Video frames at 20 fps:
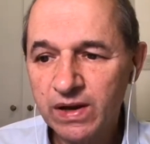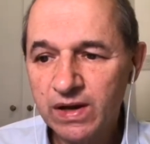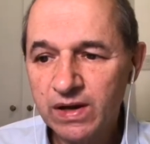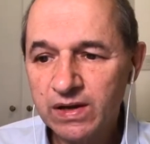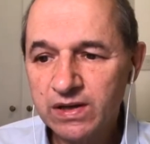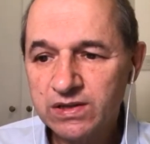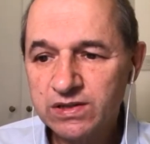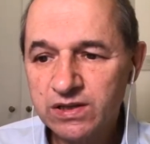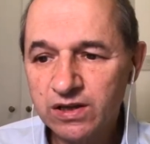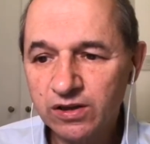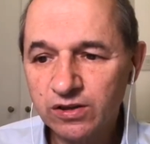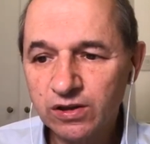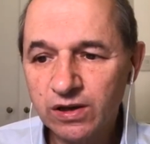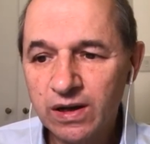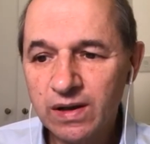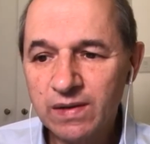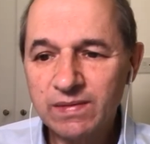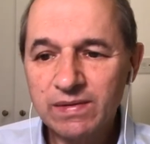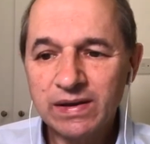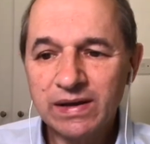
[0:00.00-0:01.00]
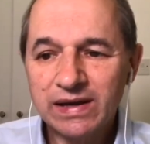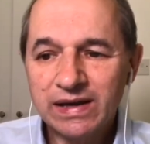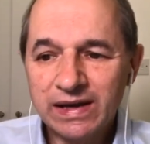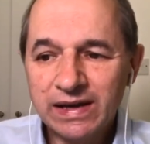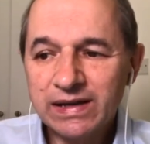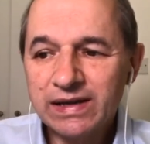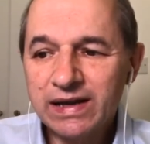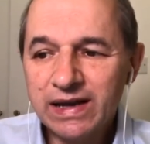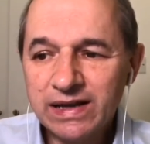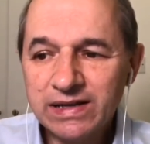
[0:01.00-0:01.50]
So
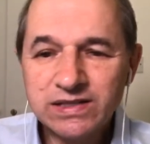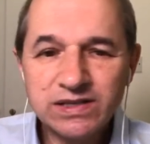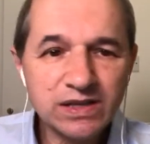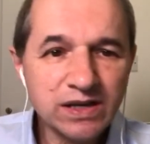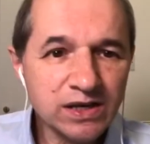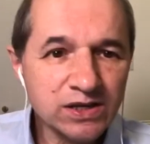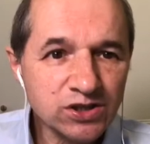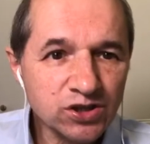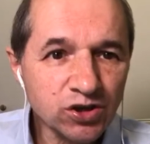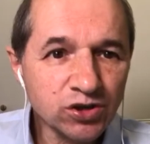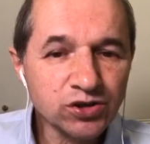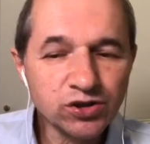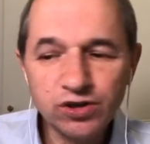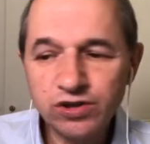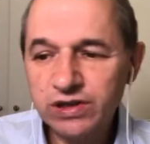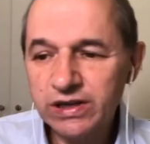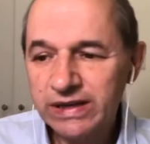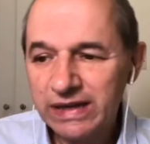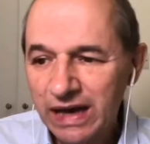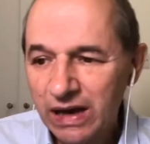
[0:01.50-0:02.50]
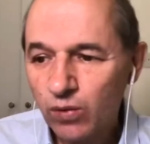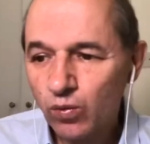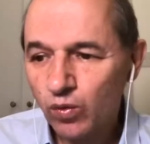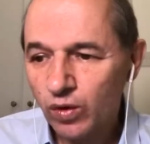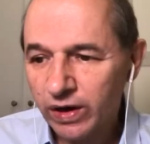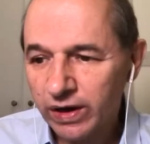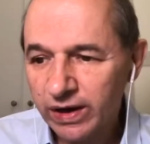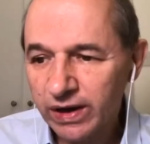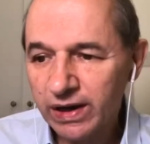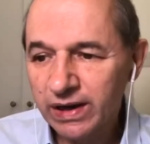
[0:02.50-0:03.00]
it, it's it's good news in that
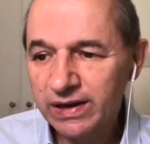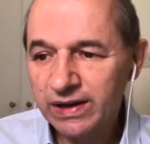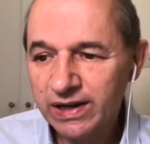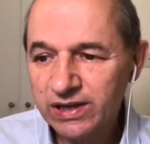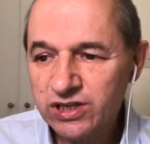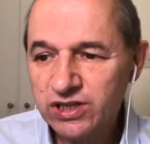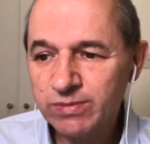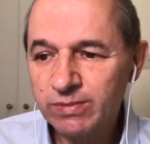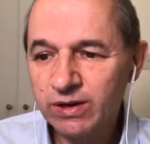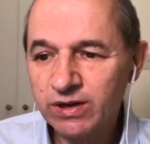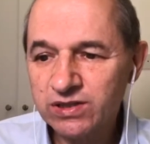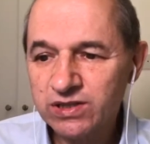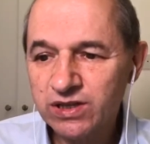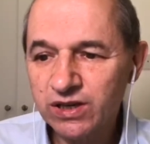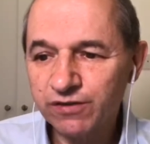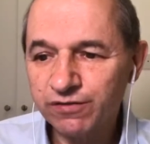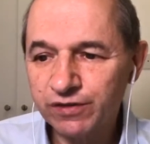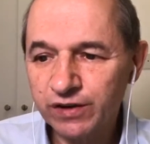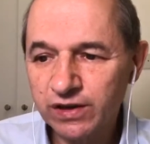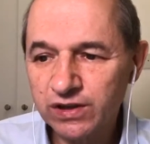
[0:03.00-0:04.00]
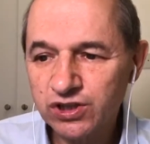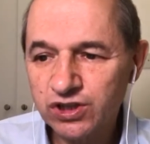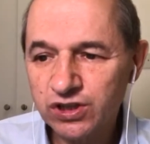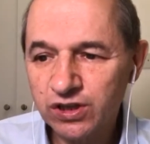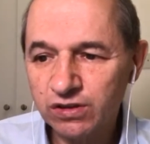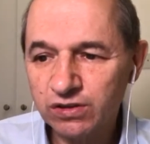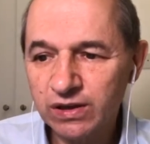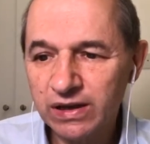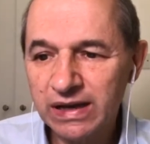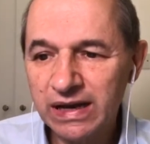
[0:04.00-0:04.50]
way. And H M R C figures show
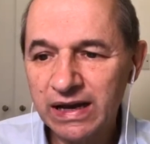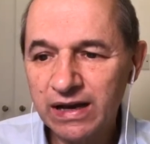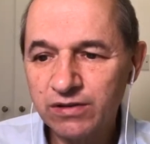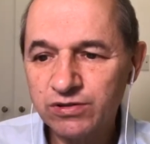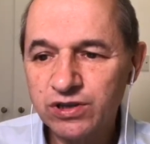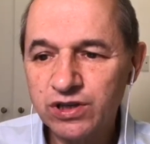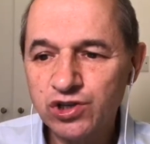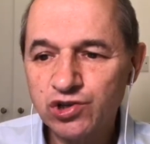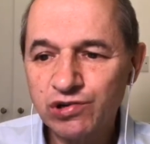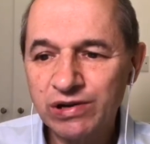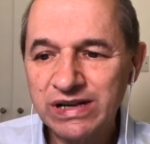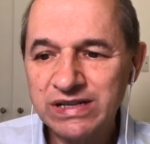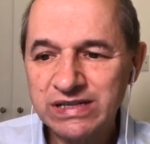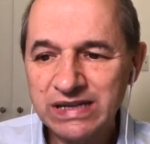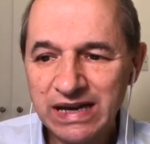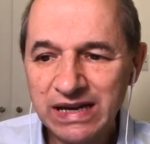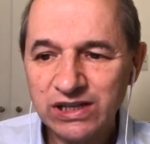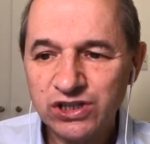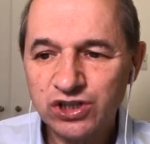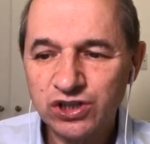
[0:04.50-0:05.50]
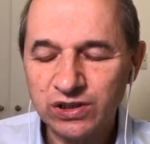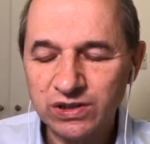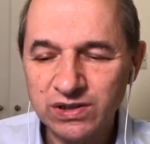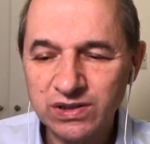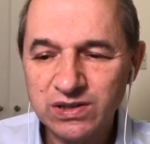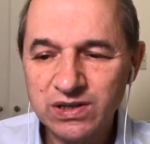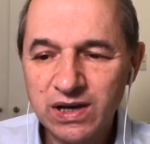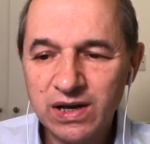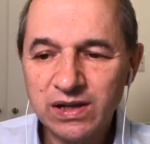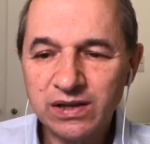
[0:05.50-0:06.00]
that housing
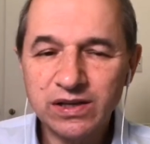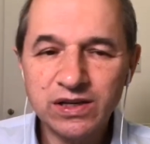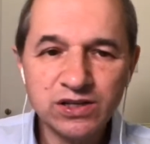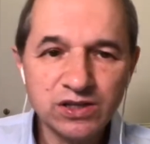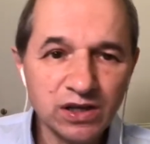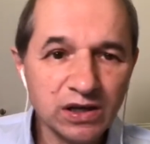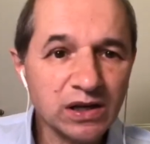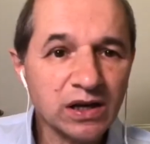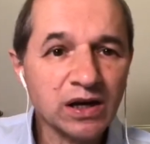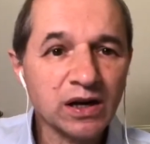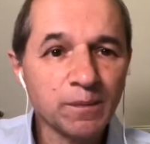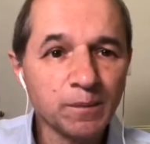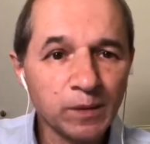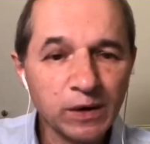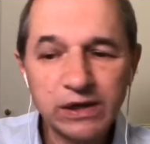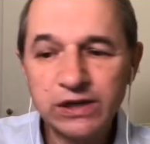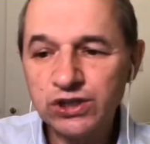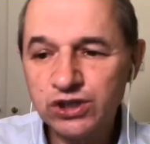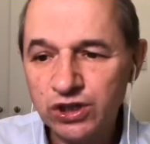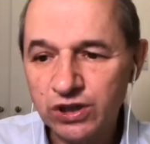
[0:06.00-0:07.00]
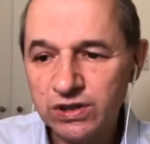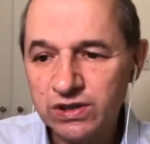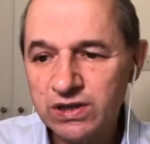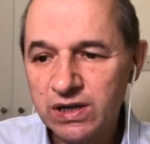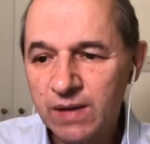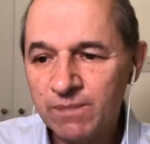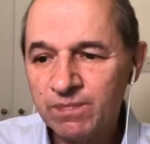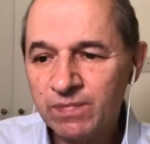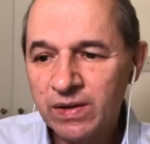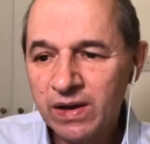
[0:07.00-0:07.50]
transactions, these are completions,
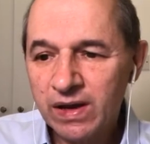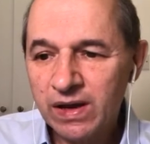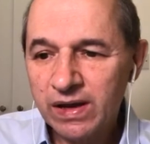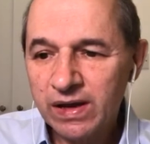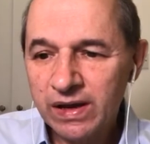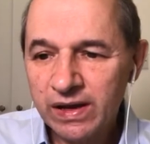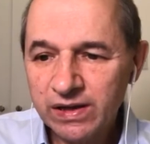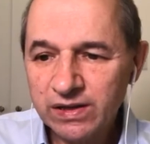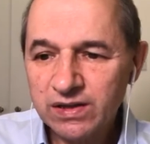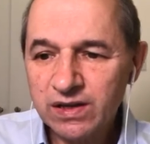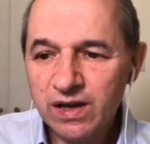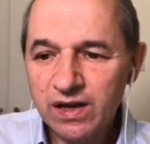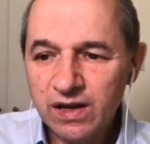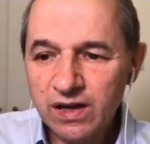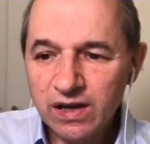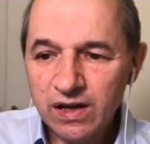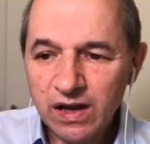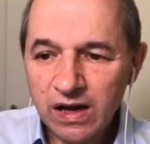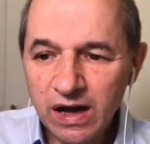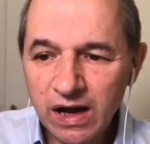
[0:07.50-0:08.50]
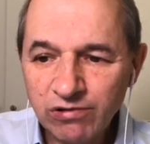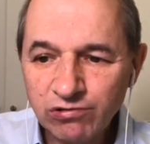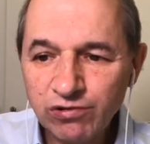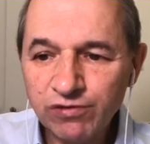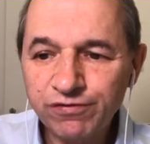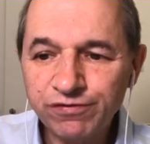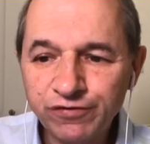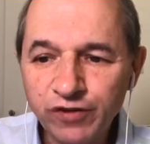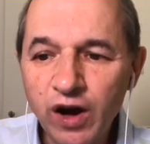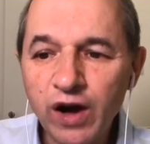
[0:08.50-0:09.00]
hit one hundred
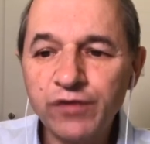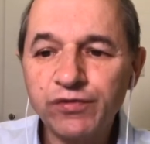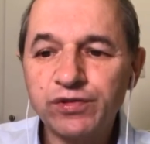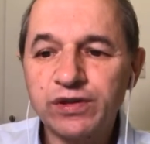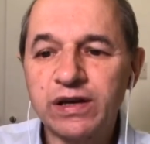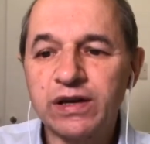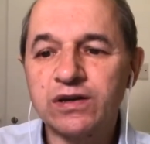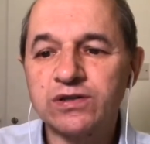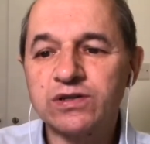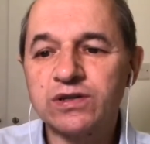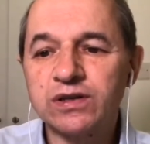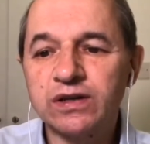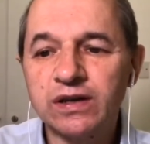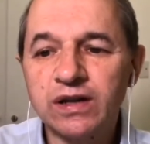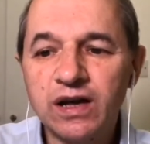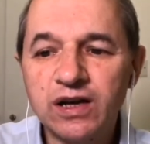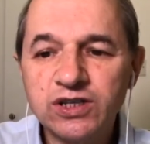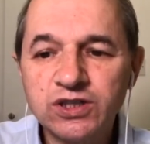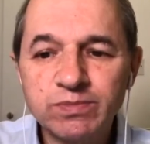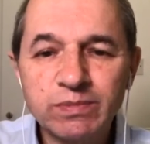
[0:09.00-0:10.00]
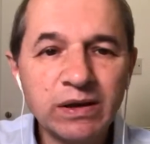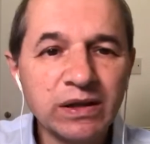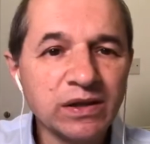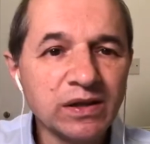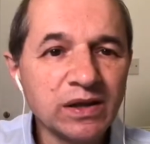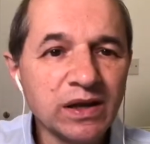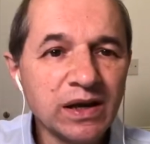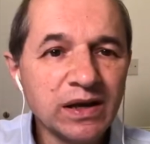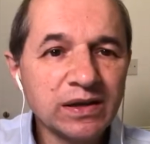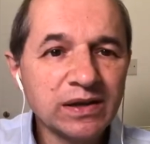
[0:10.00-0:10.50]
and five thousand last month,
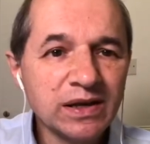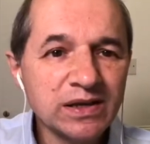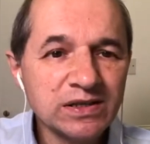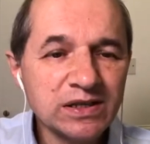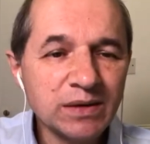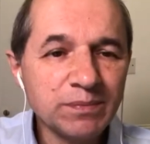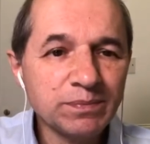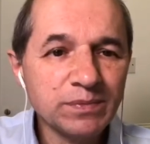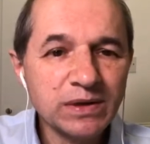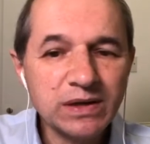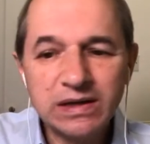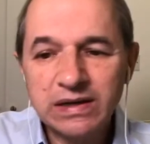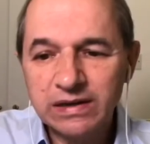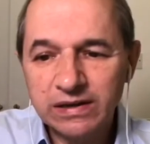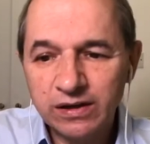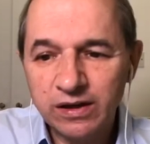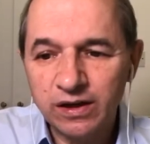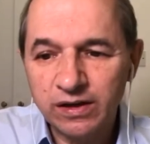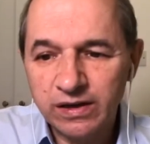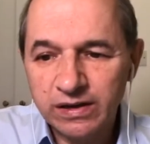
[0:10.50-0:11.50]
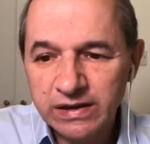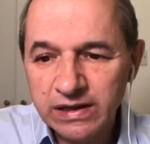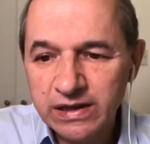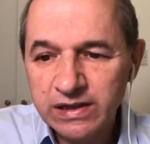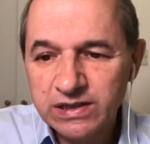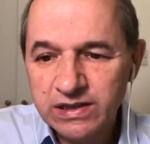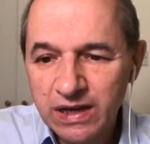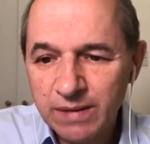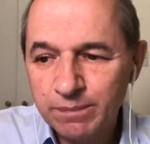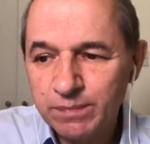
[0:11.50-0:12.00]
and that's up, you know, nearly
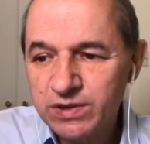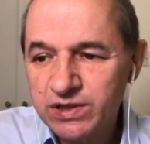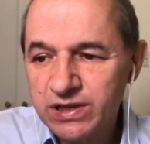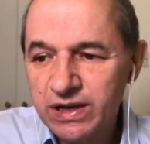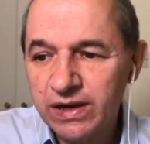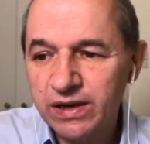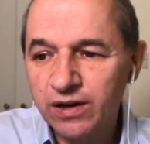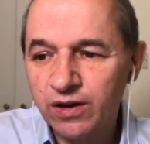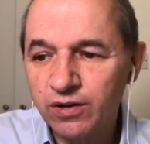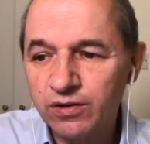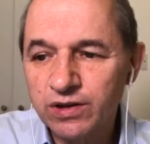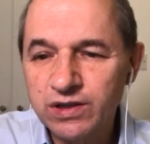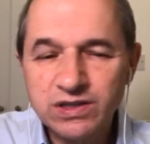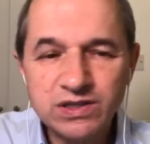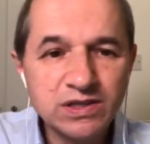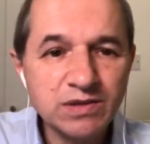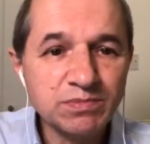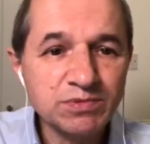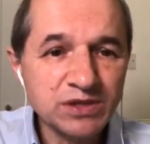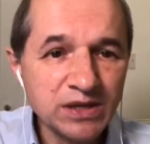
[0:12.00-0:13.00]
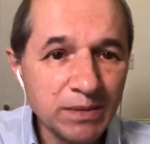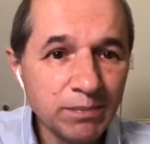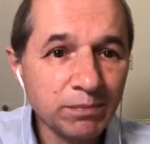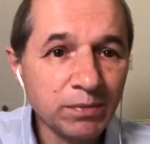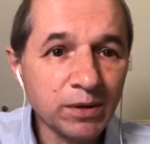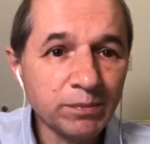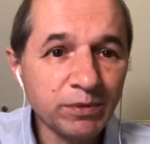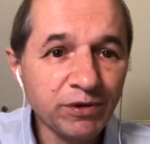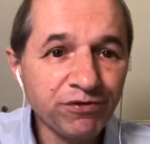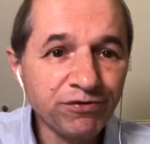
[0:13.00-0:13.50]
ten percent on the September
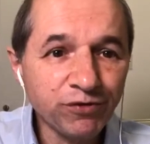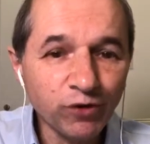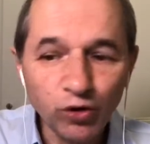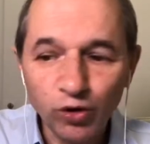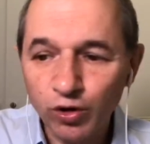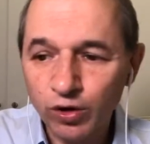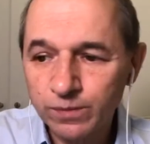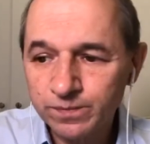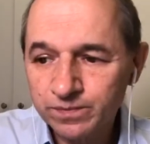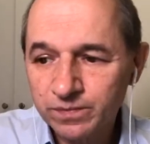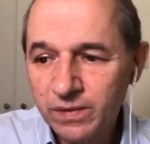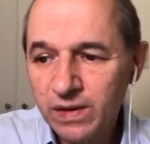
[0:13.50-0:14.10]
before.